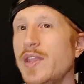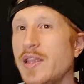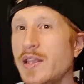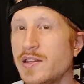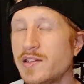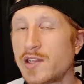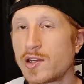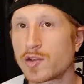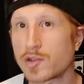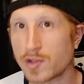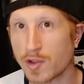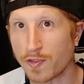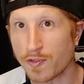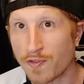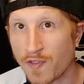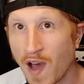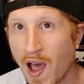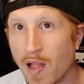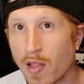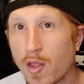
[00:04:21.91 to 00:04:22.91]
easier to
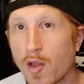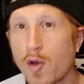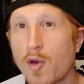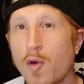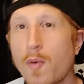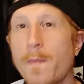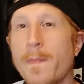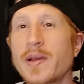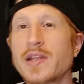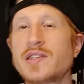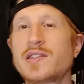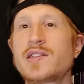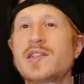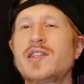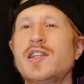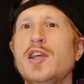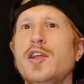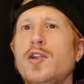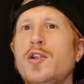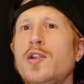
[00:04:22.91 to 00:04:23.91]
follow, but
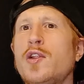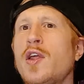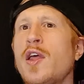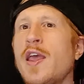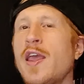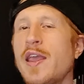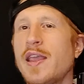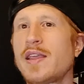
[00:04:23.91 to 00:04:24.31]
still